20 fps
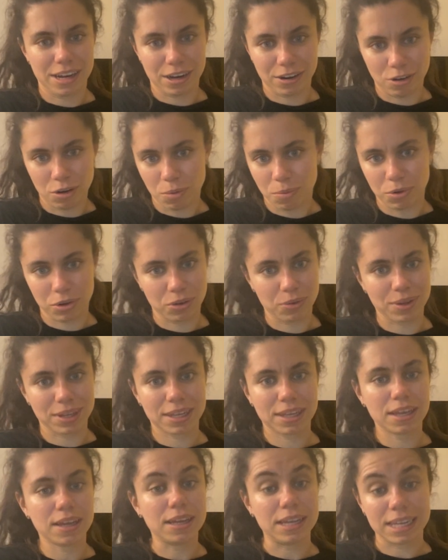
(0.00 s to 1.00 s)
Corpus
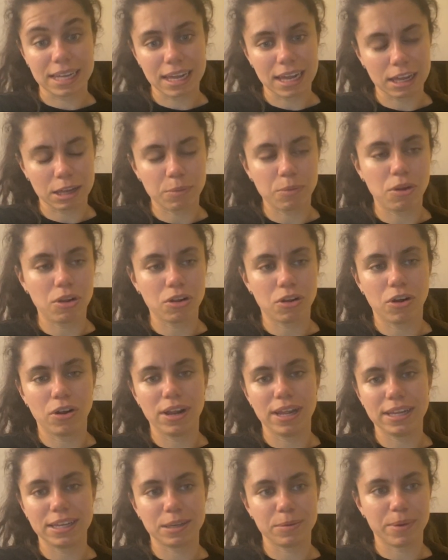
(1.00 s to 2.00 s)
is a small
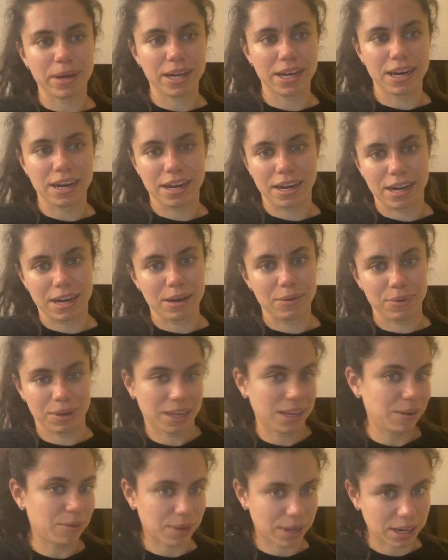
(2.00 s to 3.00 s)
college, but
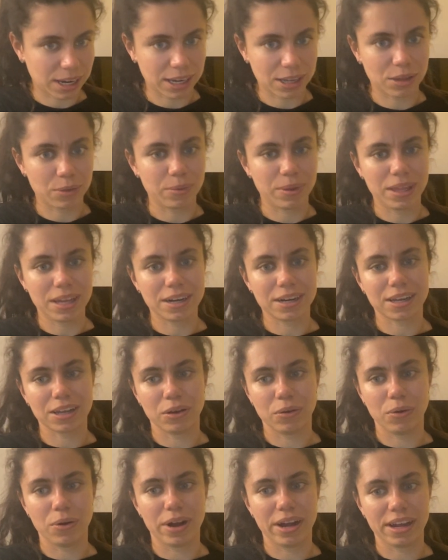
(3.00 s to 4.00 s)
it was nice to be there.
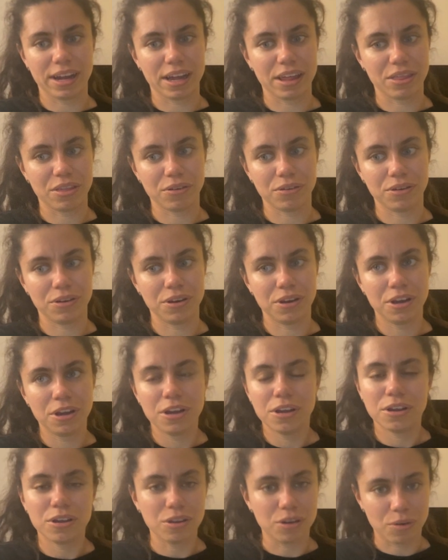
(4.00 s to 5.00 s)
So I thought,
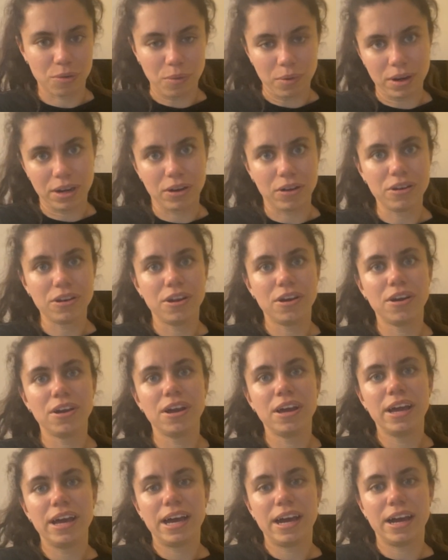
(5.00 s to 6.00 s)
why not?
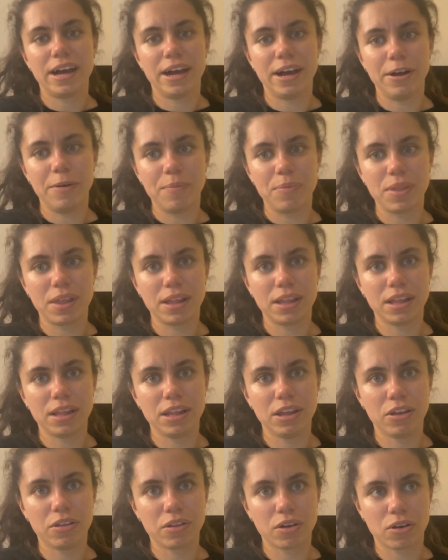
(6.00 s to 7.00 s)
And then
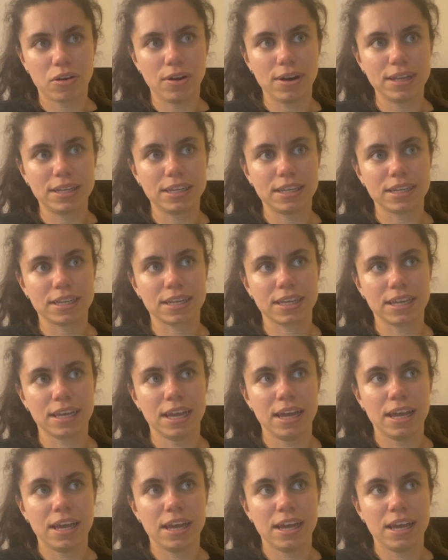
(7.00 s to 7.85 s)
the other colleges,